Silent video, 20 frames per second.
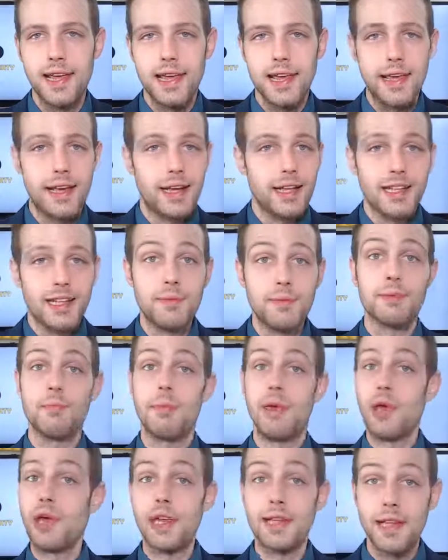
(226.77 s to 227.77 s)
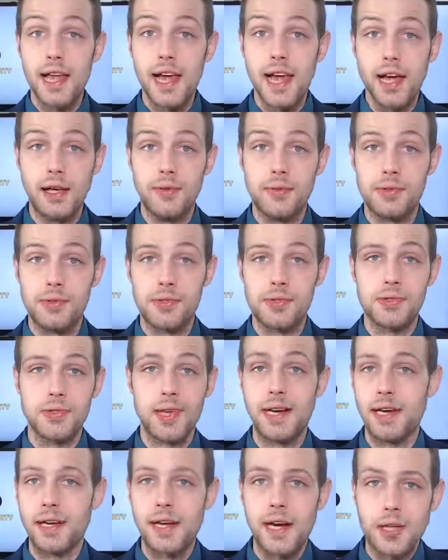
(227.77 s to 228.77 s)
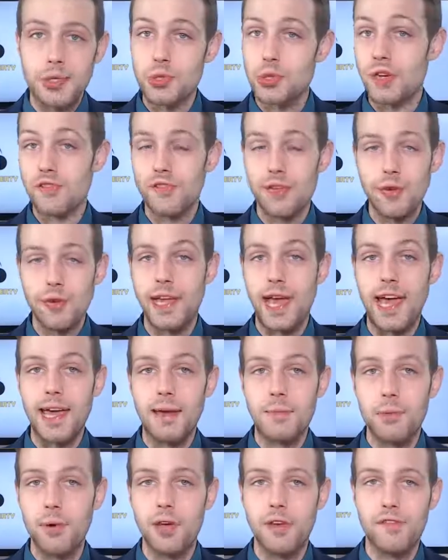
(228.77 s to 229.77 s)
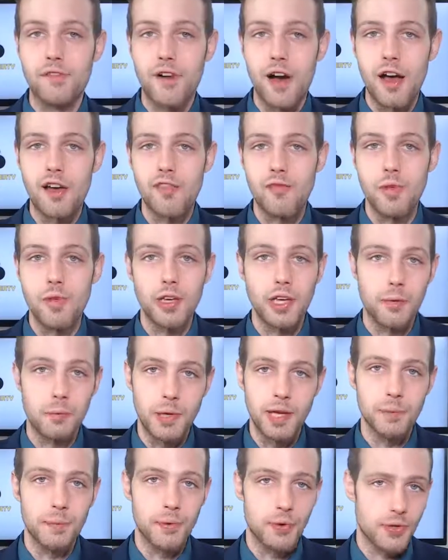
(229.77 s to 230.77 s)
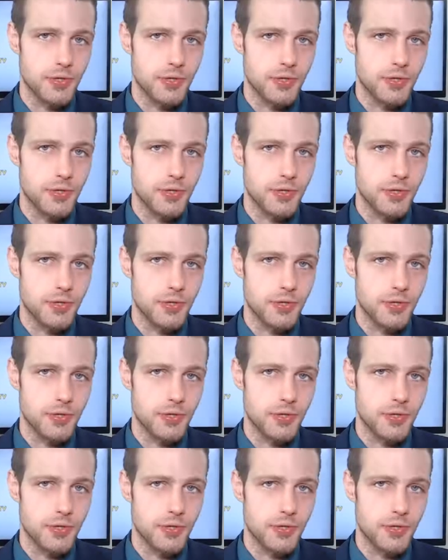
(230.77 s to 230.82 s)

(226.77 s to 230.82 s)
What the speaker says: It claimed 1 million lives in a country of only 8.5 million people.